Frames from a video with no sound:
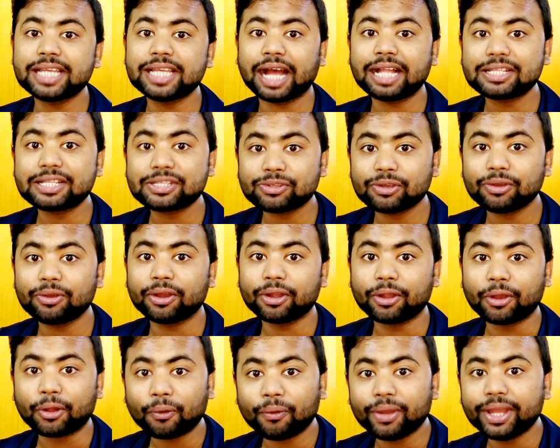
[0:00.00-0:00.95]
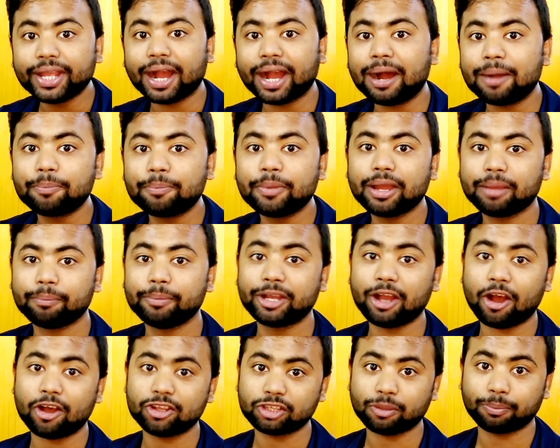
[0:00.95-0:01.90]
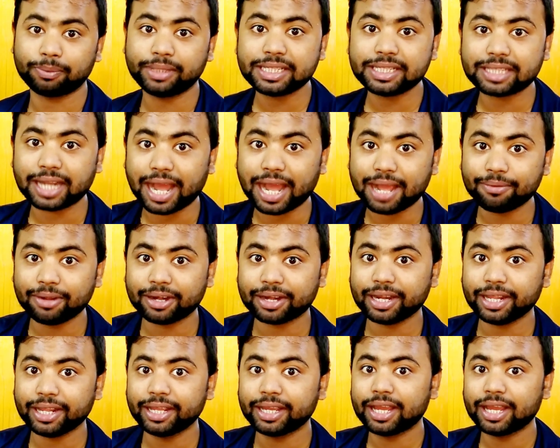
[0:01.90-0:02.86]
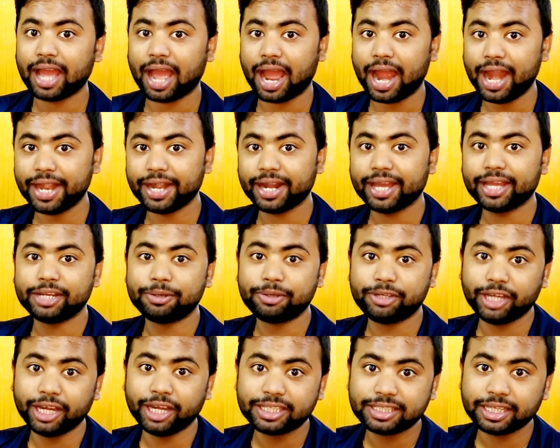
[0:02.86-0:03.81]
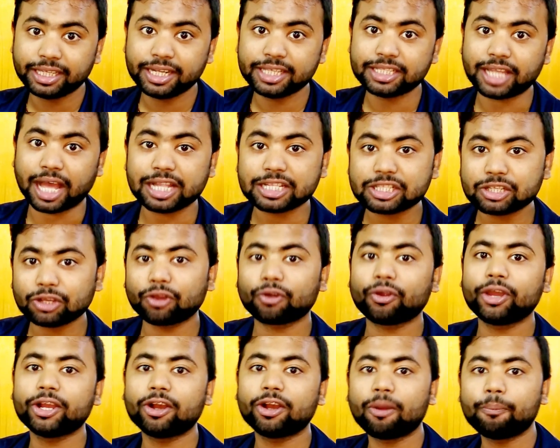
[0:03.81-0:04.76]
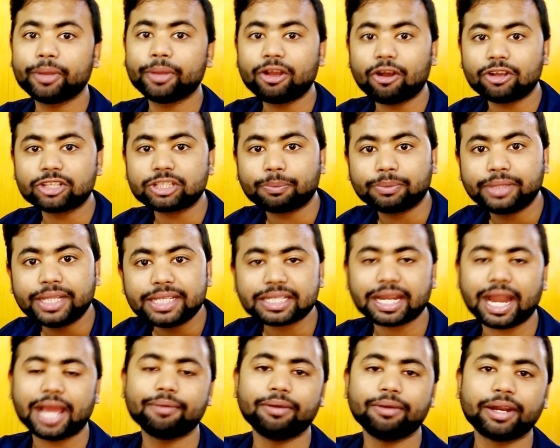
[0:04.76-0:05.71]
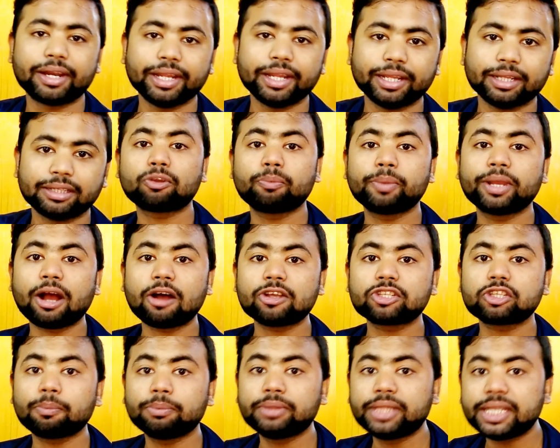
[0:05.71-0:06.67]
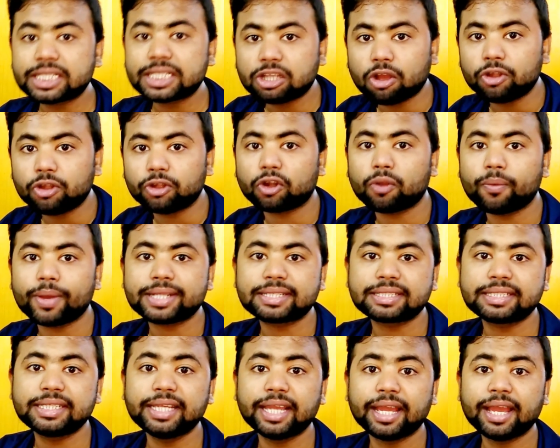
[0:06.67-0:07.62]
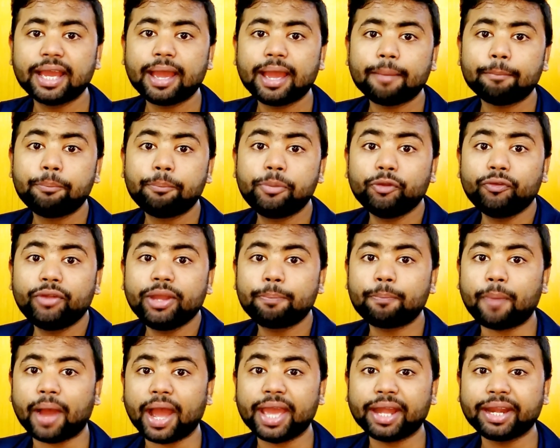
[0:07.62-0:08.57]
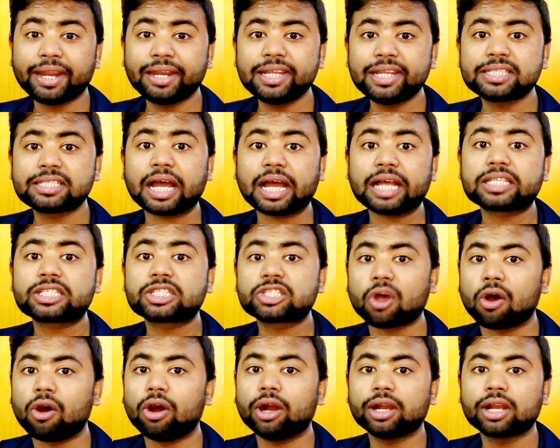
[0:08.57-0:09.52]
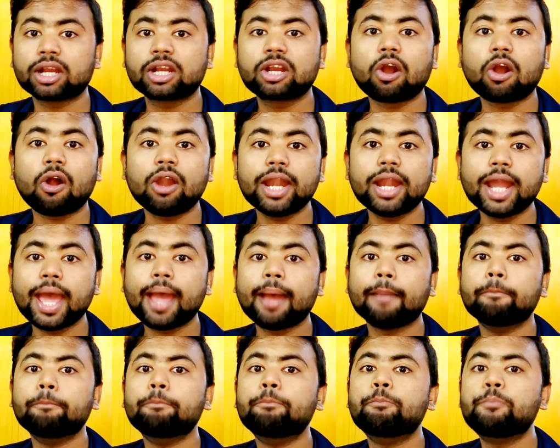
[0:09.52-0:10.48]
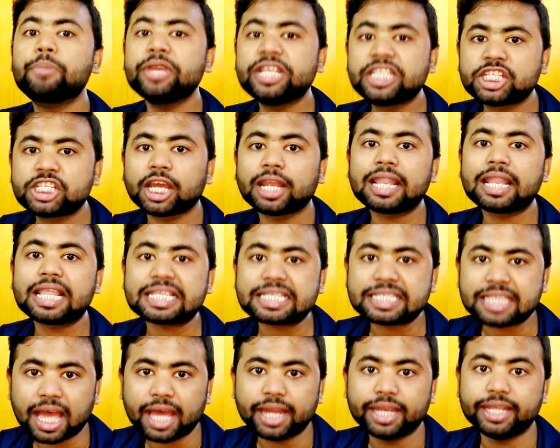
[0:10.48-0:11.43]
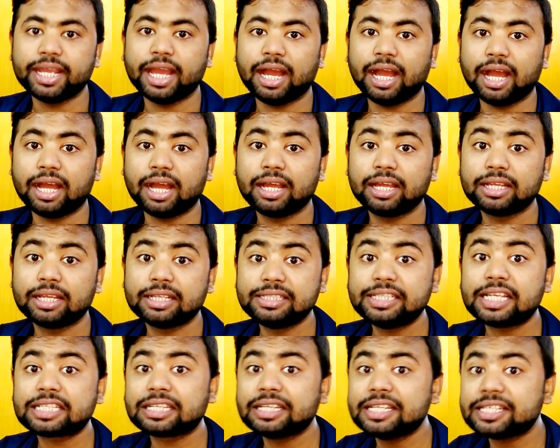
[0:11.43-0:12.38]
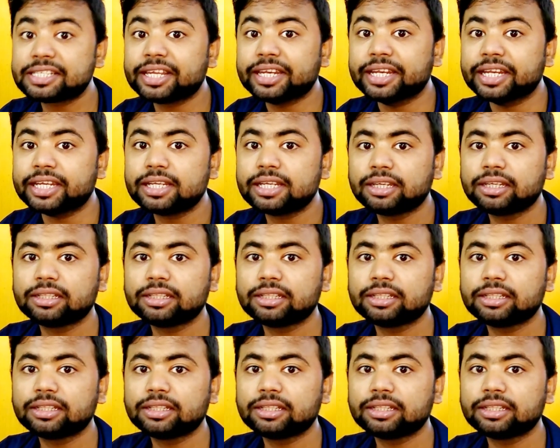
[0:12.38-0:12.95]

is also growing up because of this rivalry, and T-Series also growing up because of this rivalry. So because of this controversy, PewDiePie released a song called Bitch Lasagna. Just listen it.